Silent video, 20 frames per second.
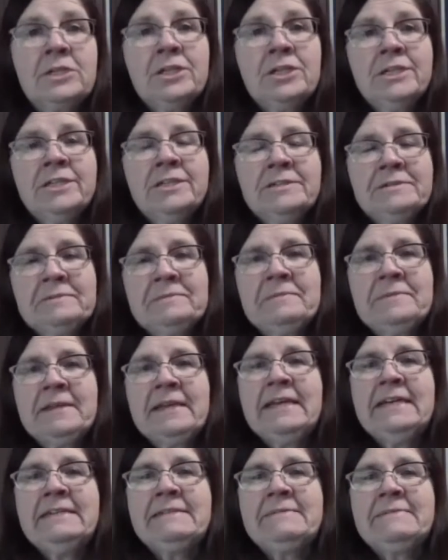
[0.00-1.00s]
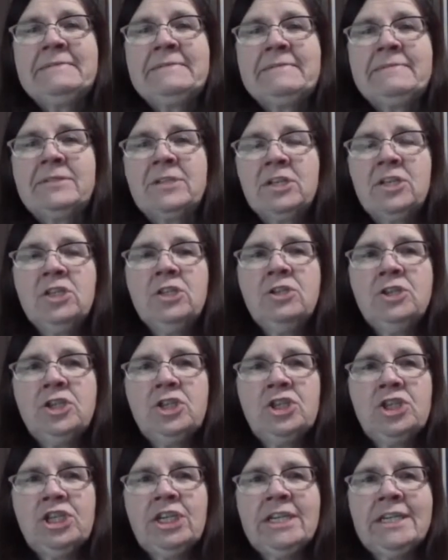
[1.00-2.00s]
True. Yeah. Could
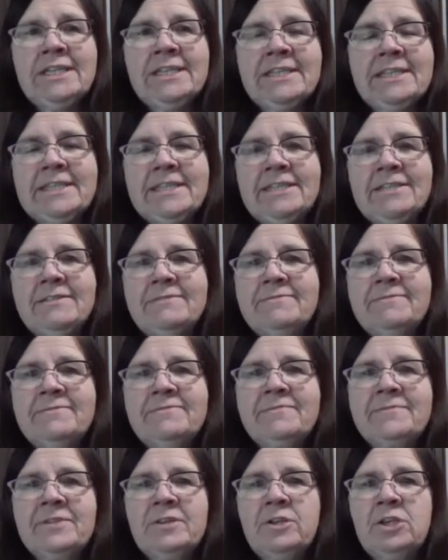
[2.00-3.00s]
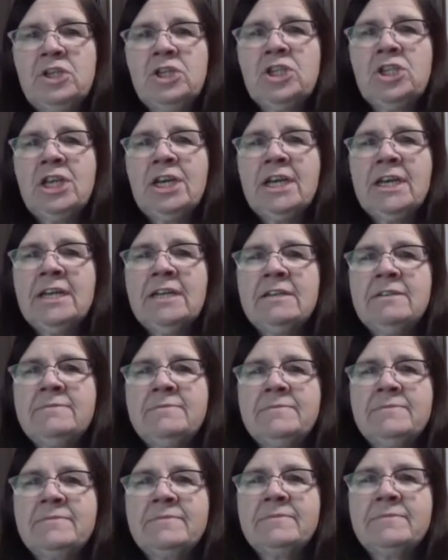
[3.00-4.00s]
lose your chance, lose your shot.
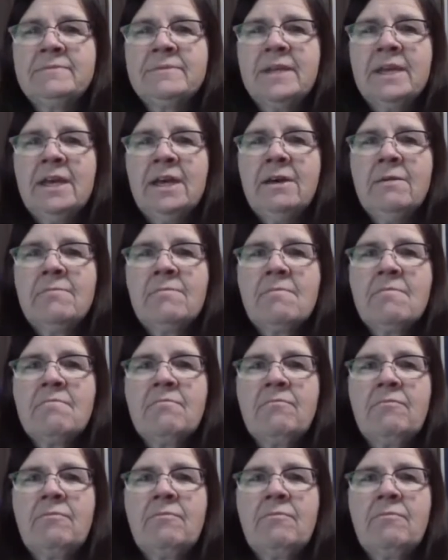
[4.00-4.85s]
Yeah.